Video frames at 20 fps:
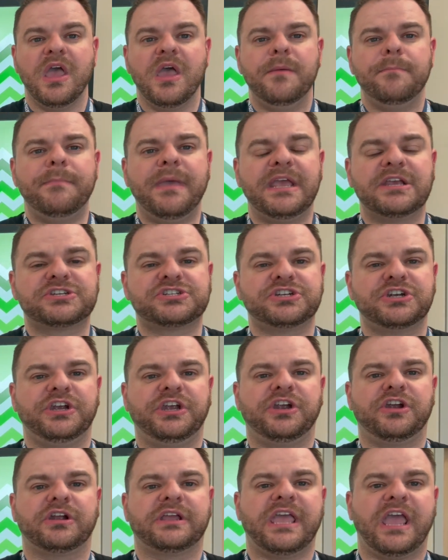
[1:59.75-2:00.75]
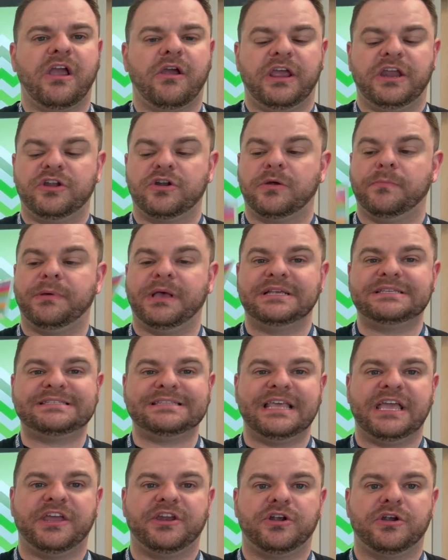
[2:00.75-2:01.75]
Make sure you're carrying your bus
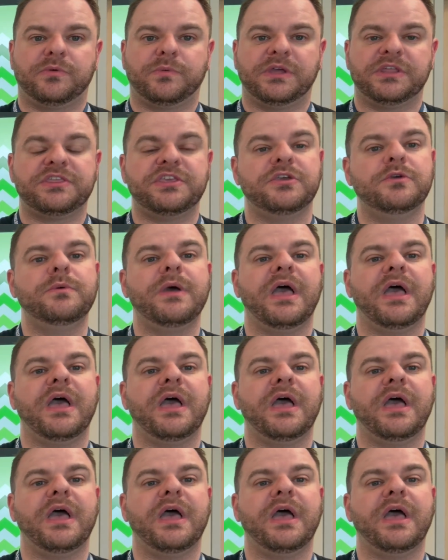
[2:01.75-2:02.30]
lanyard with you